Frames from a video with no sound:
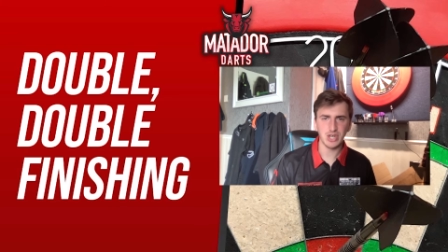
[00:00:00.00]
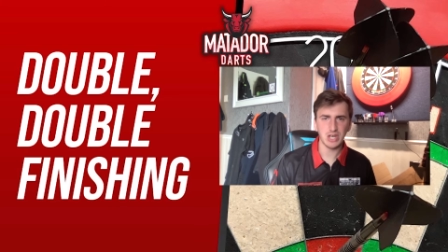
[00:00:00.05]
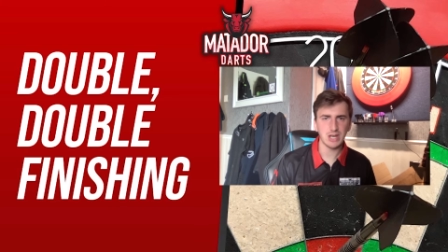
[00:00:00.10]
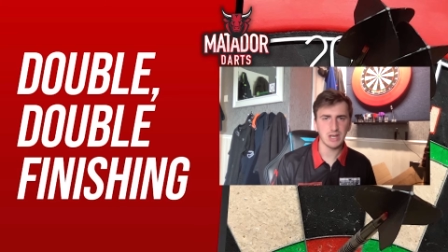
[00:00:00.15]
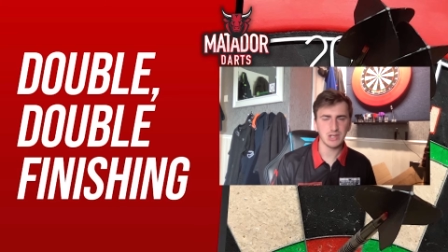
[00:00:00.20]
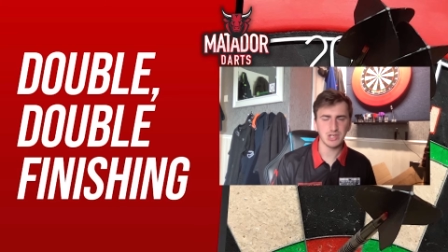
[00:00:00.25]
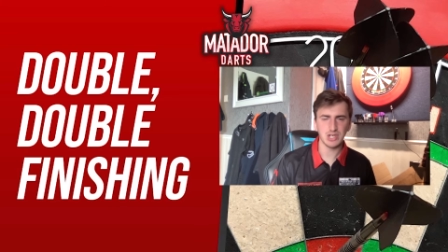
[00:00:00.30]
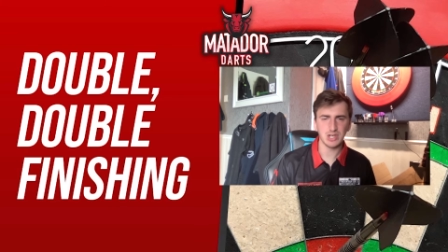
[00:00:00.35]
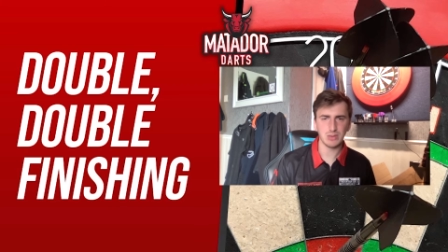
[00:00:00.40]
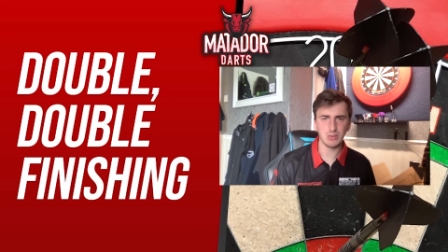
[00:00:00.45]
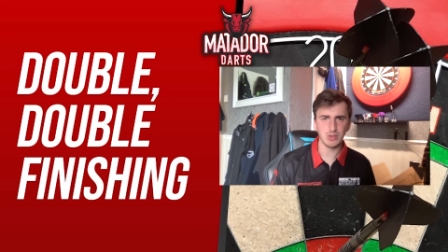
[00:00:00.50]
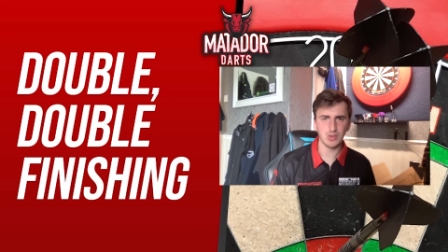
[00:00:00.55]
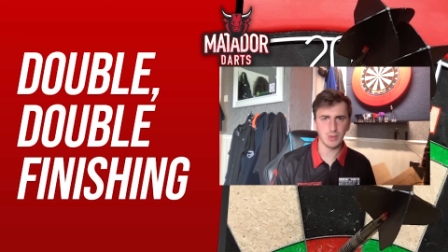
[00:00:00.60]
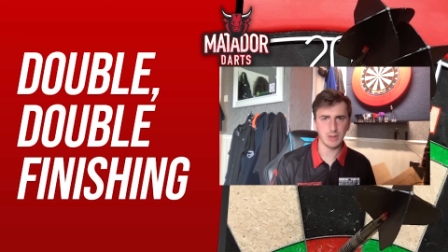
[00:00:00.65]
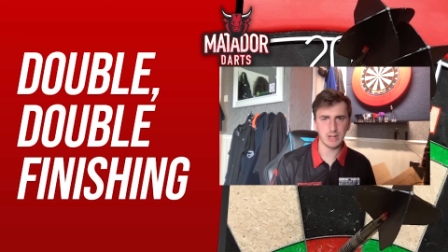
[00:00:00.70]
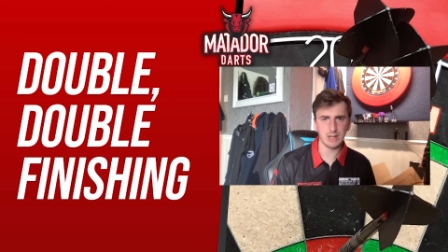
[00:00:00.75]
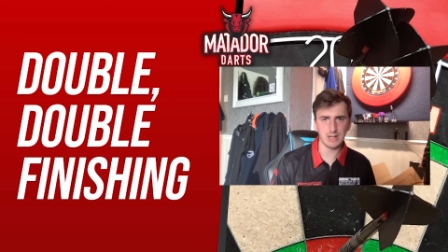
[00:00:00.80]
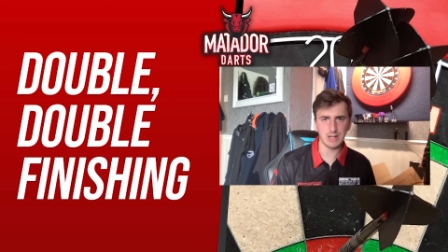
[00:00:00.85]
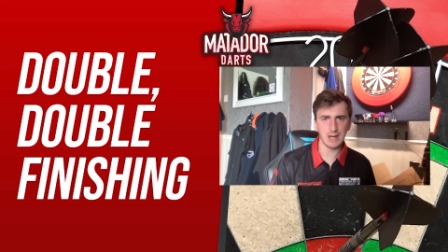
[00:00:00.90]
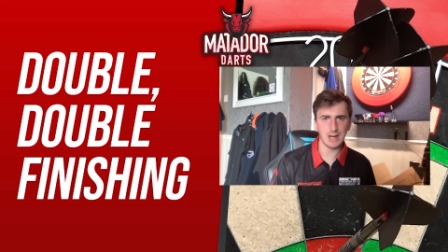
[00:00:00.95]
hit a single
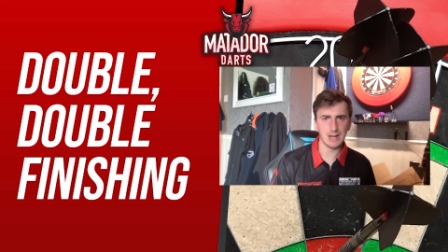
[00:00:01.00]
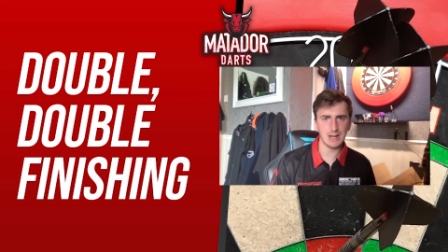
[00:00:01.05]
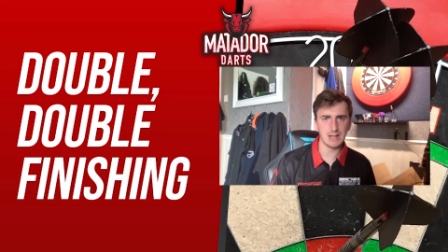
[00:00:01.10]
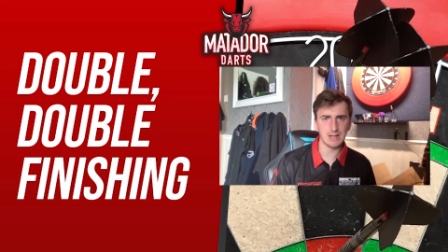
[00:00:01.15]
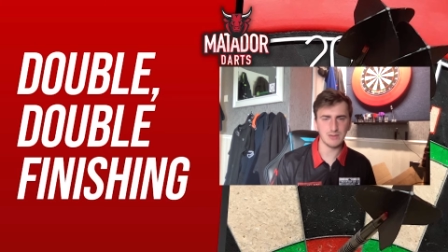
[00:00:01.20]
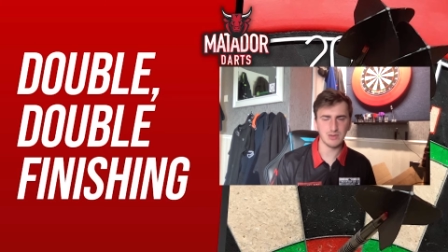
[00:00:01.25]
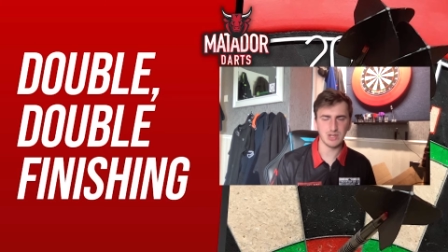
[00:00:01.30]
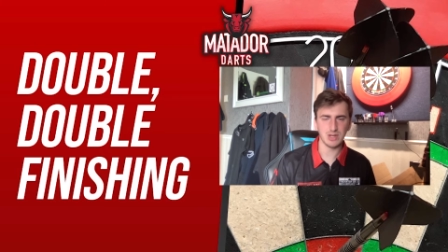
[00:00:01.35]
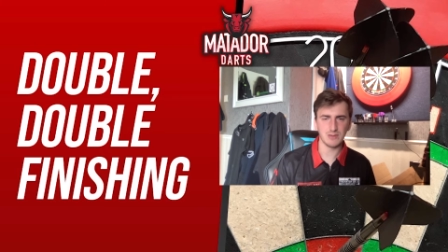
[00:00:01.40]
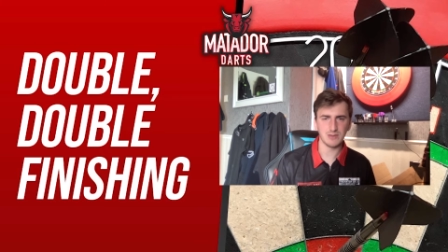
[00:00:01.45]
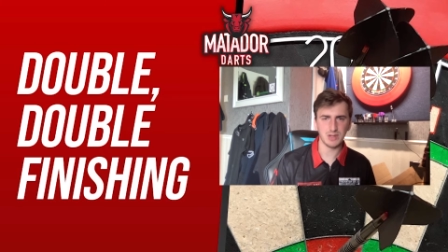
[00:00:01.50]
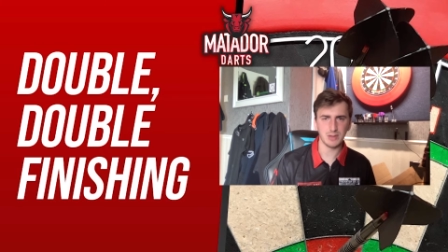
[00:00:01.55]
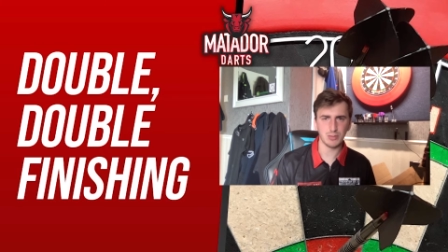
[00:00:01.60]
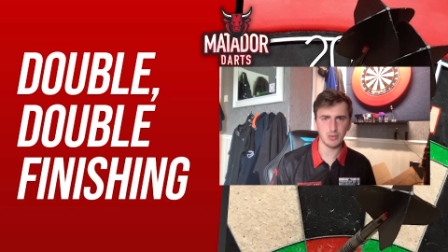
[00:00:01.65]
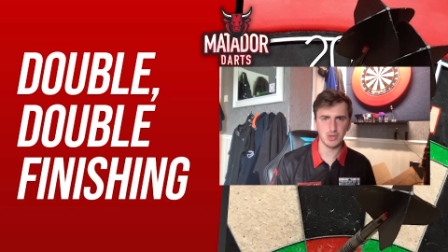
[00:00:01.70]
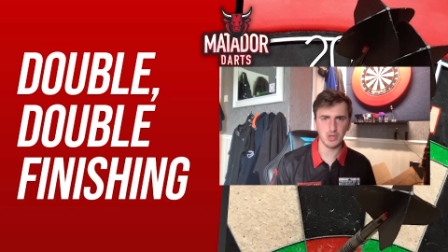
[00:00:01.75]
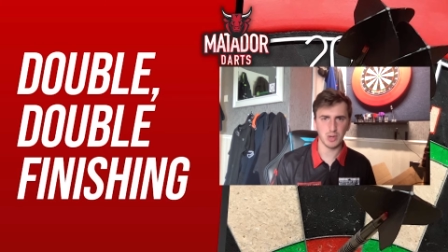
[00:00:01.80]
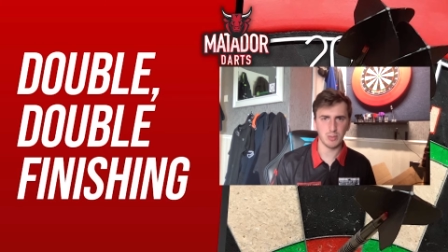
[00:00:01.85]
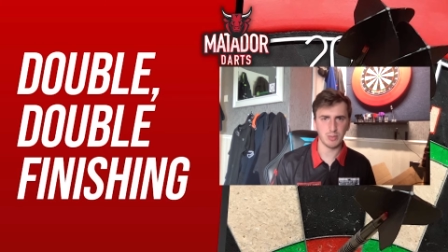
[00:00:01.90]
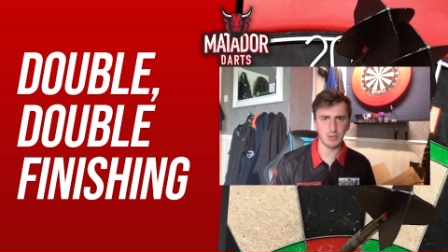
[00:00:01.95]
20 and leave yourself double
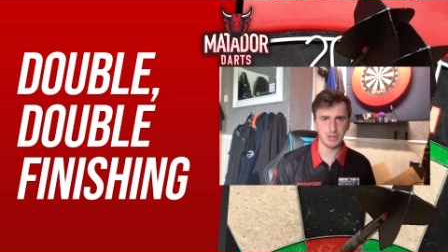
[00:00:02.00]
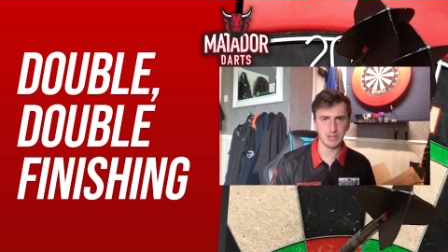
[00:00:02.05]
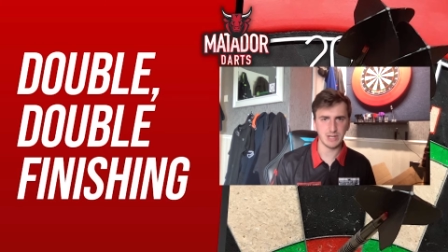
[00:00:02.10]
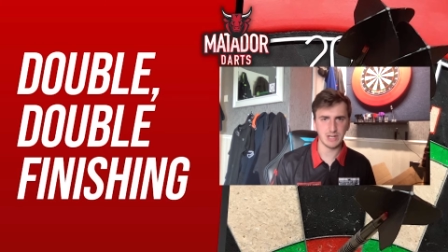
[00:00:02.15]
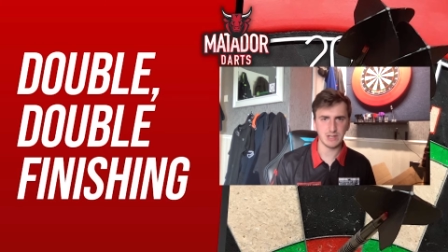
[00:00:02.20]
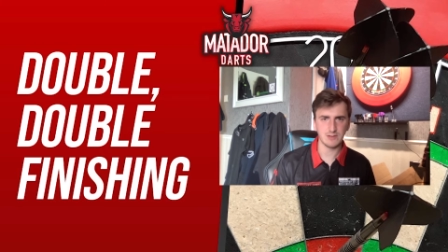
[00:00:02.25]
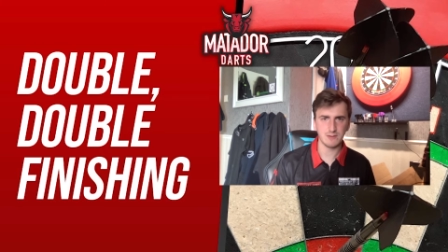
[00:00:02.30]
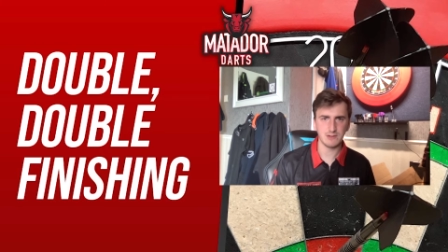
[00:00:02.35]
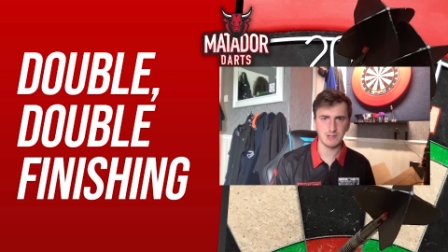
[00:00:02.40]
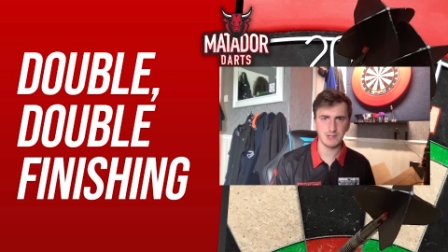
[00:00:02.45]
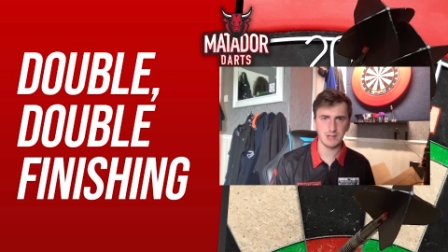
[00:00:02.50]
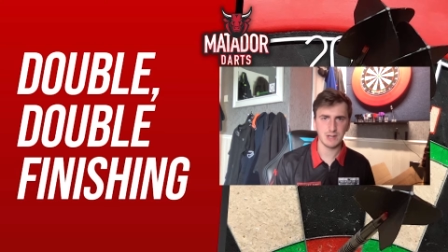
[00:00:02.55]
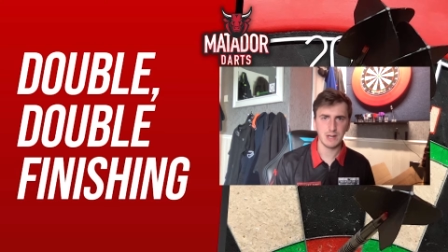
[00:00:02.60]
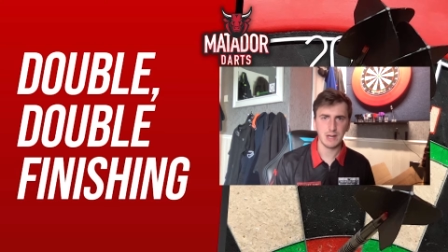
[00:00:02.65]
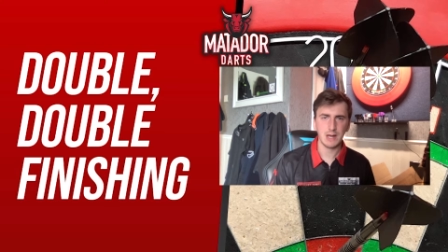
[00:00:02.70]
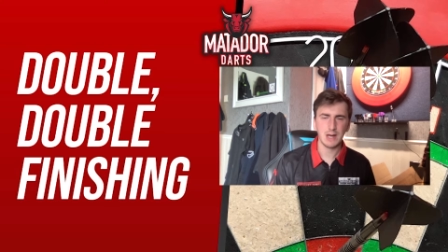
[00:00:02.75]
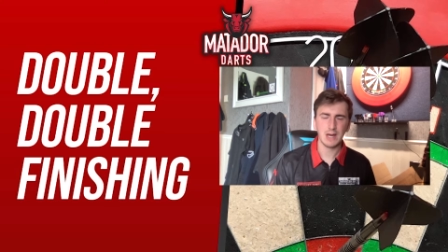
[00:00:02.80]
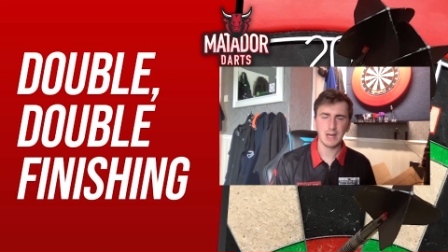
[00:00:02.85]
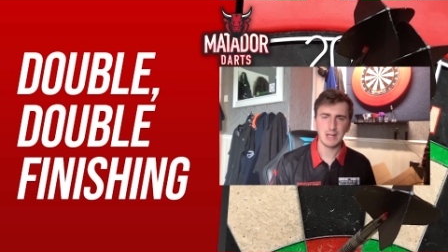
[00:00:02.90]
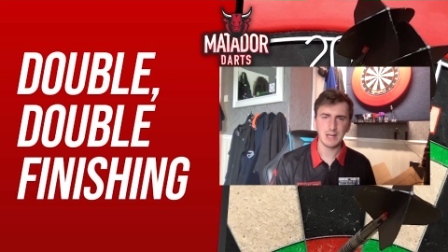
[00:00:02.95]
top on your next visit,
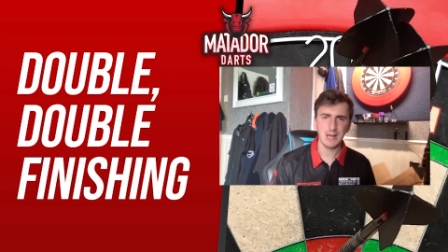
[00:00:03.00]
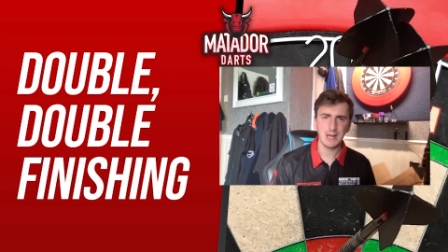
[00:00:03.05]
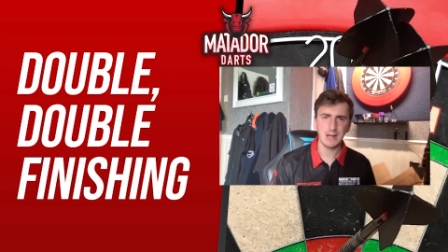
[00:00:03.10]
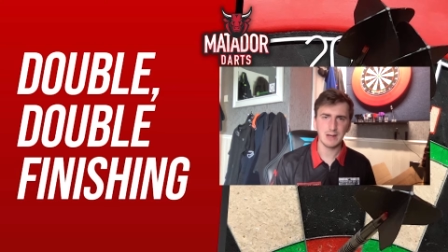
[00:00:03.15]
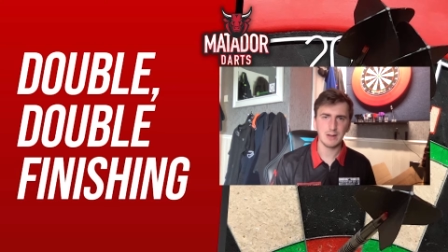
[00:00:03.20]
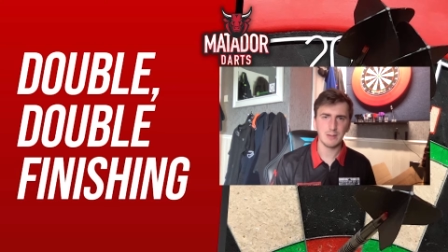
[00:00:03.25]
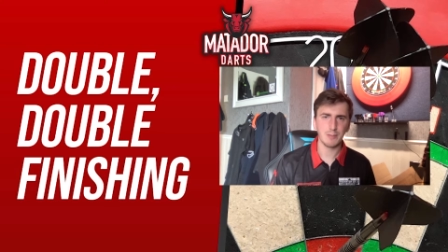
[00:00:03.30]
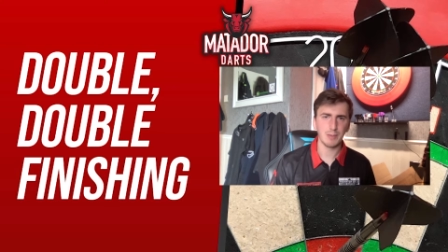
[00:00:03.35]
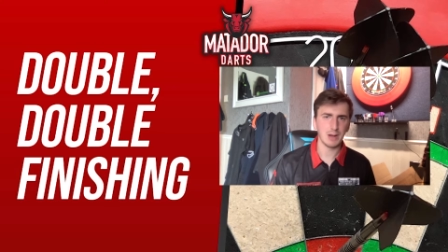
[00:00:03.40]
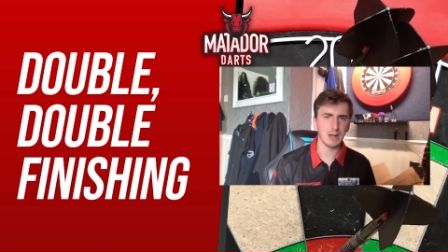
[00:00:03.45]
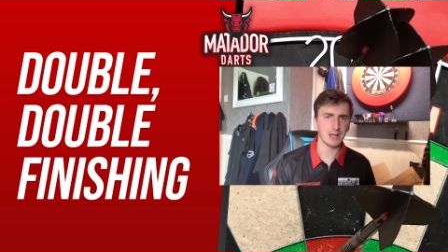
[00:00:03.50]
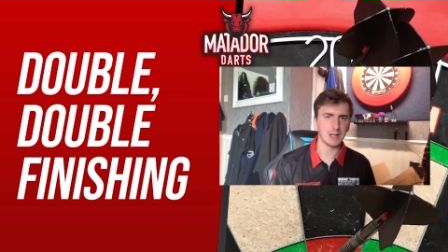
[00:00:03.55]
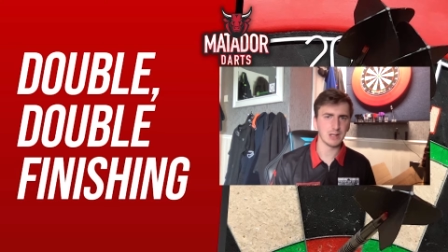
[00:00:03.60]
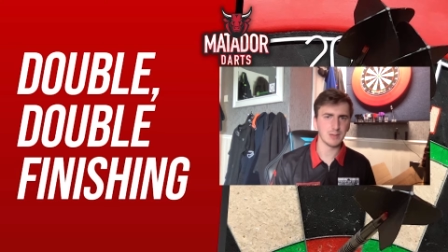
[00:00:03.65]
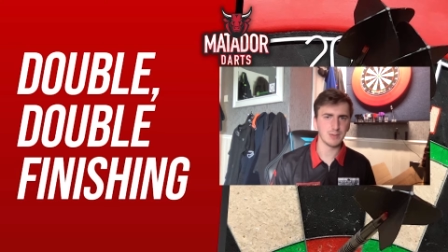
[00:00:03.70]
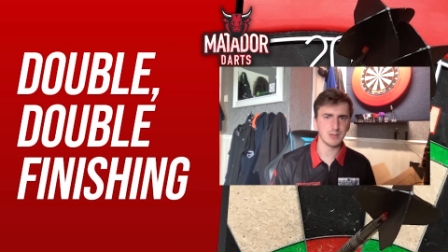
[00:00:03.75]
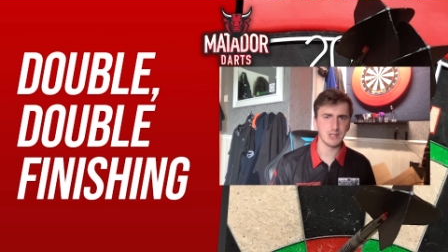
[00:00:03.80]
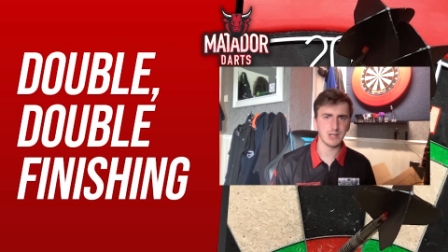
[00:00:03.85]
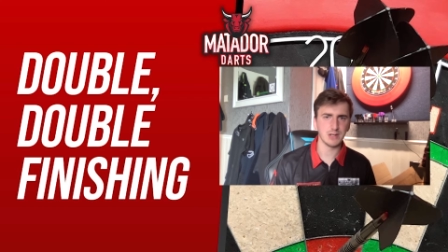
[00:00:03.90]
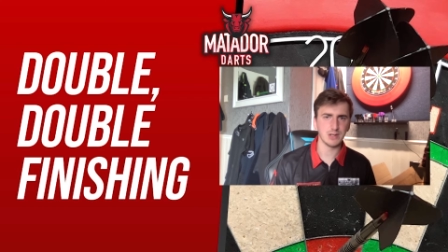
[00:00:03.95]
again playing the
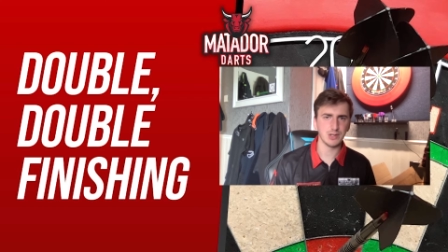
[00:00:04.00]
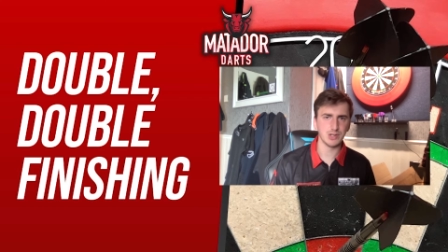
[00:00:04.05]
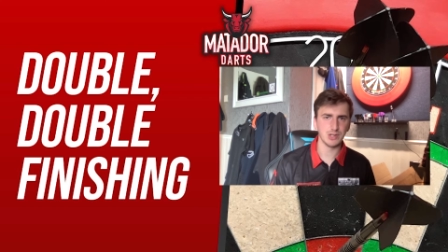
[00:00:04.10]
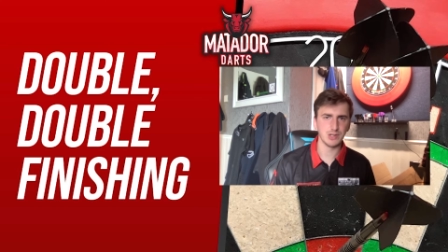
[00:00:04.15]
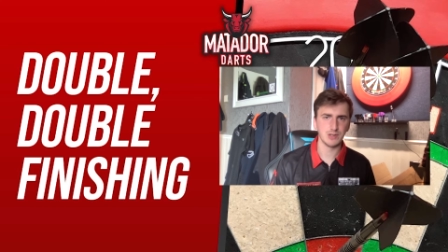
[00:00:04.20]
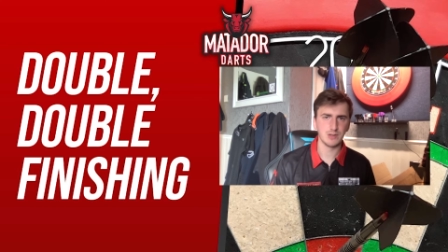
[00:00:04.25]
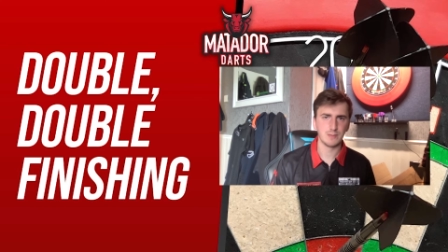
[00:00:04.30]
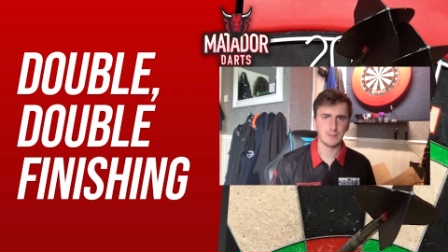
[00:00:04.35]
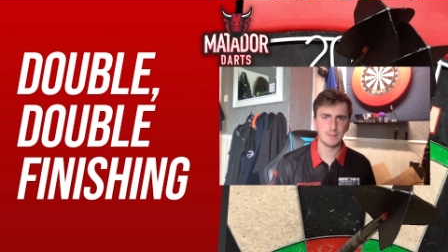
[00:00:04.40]
percentages.